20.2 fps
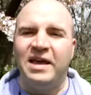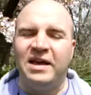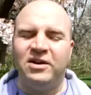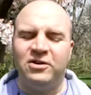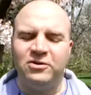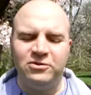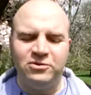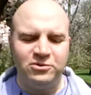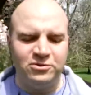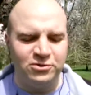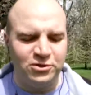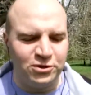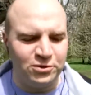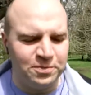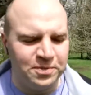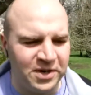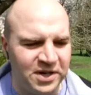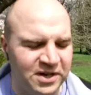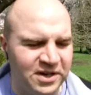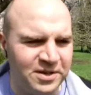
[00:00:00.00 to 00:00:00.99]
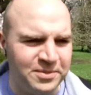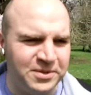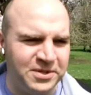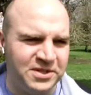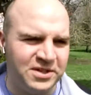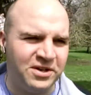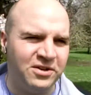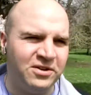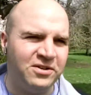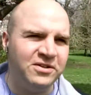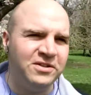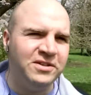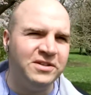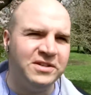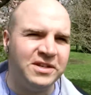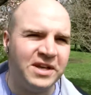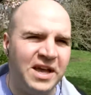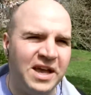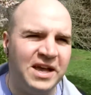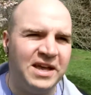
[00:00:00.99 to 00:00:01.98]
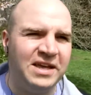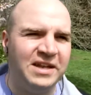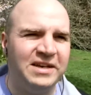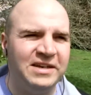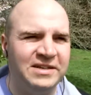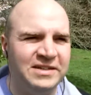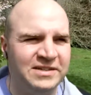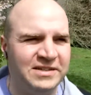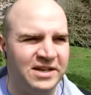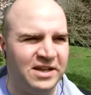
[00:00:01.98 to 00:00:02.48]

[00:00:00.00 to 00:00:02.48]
Hello YouTube, my name is Lloyd, and